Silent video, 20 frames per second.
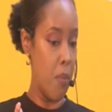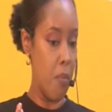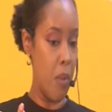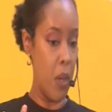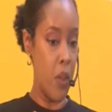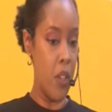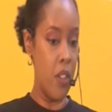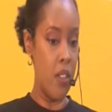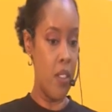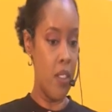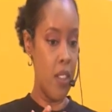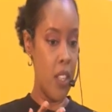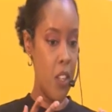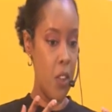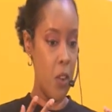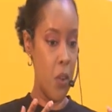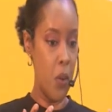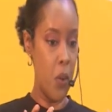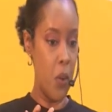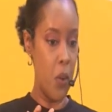because
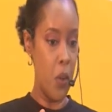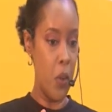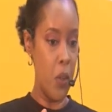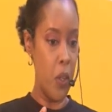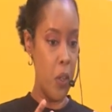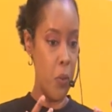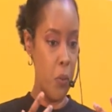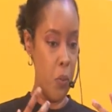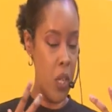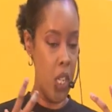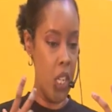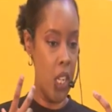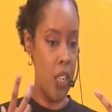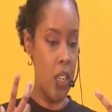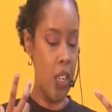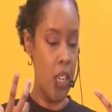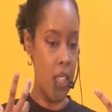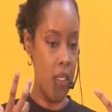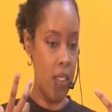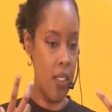we are
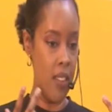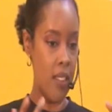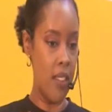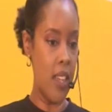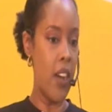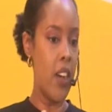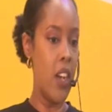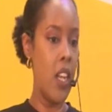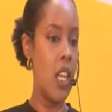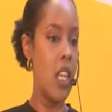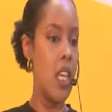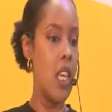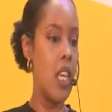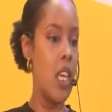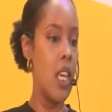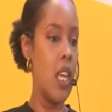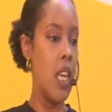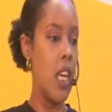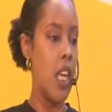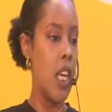
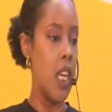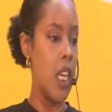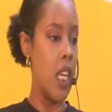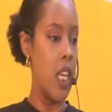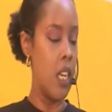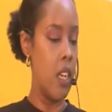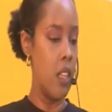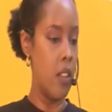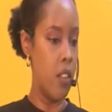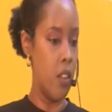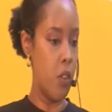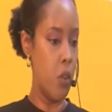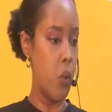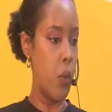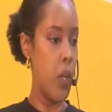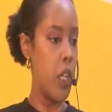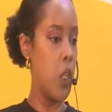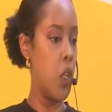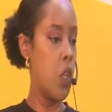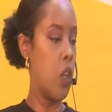necessarily in a
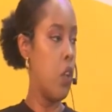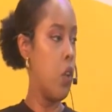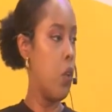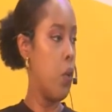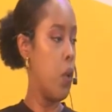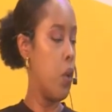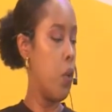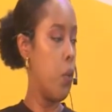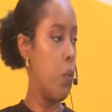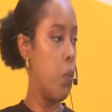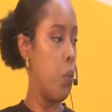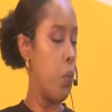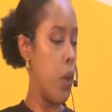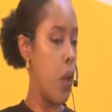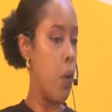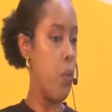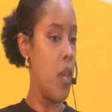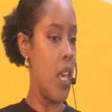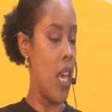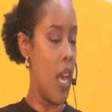situation
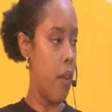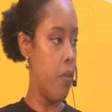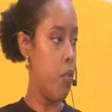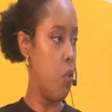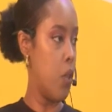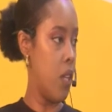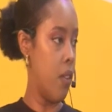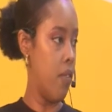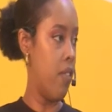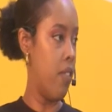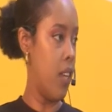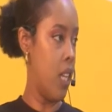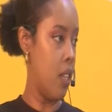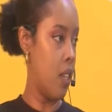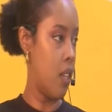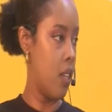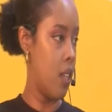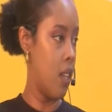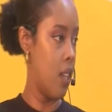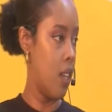where we have to
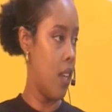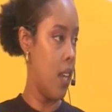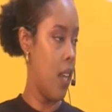invent,